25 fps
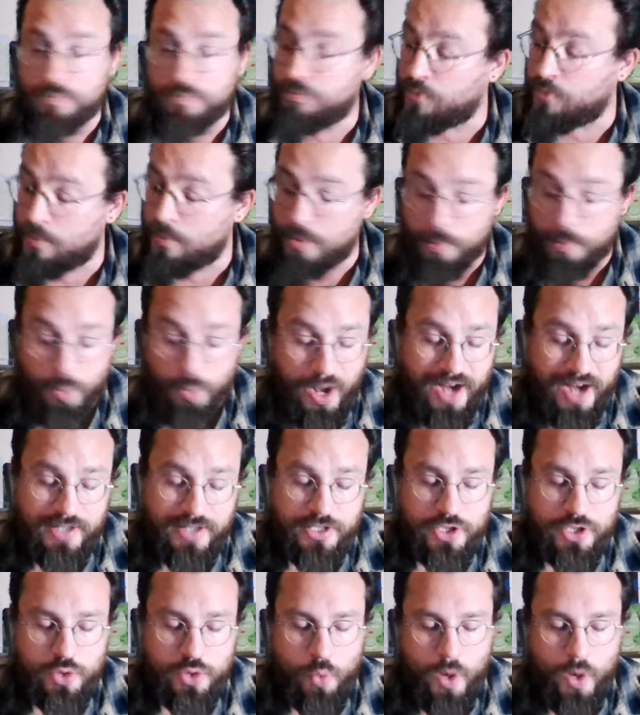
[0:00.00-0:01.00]
from the
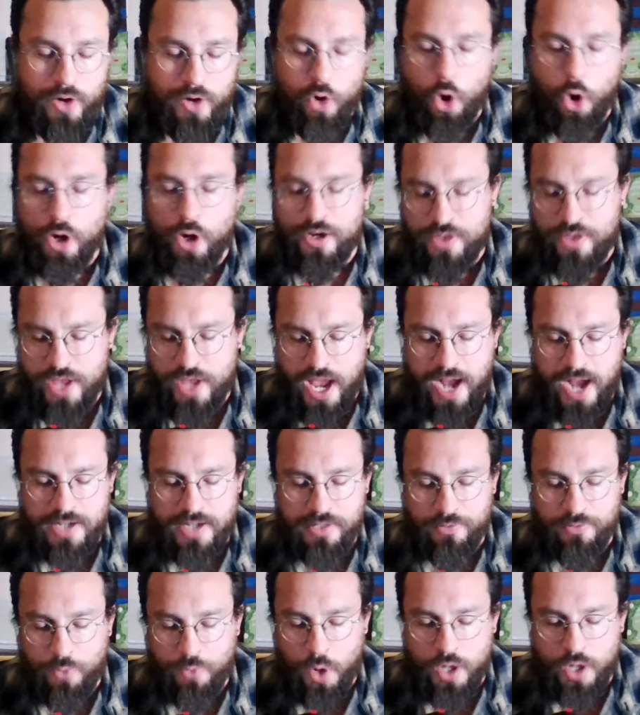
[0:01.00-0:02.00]
practice squad onto the
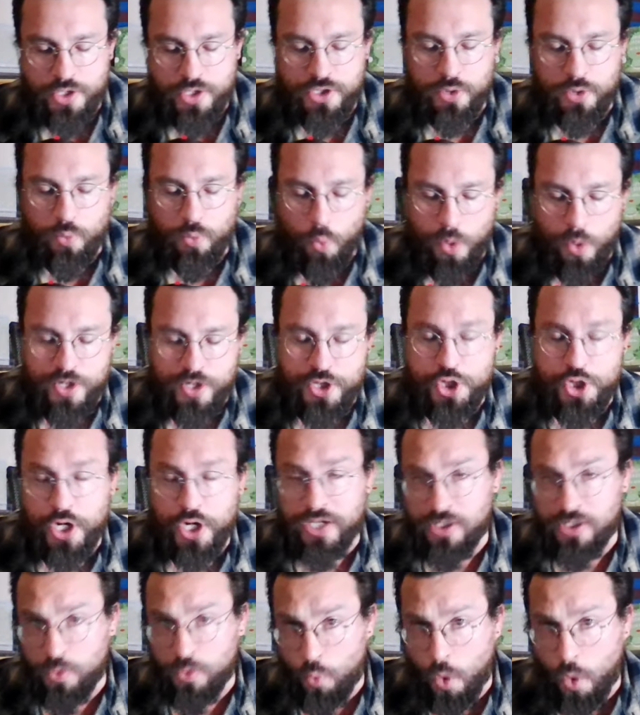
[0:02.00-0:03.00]
active roster once
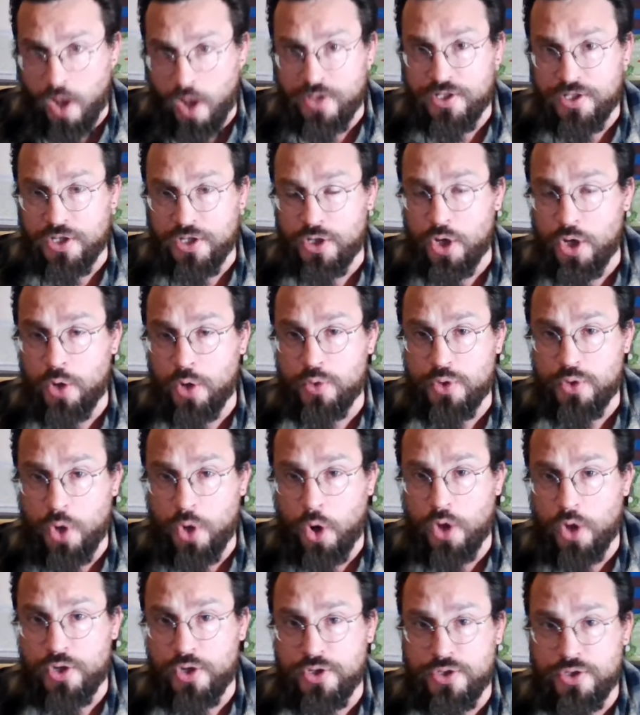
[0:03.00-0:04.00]
Jaylen Watson goes
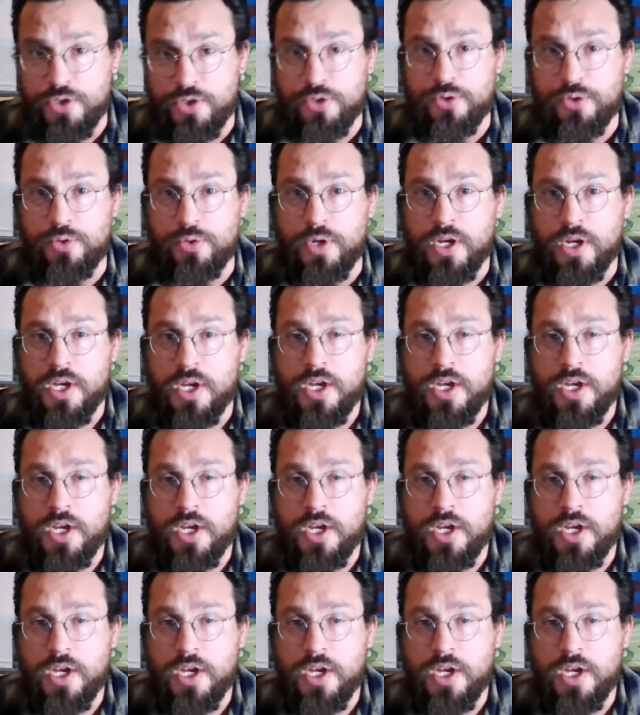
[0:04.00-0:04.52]
on to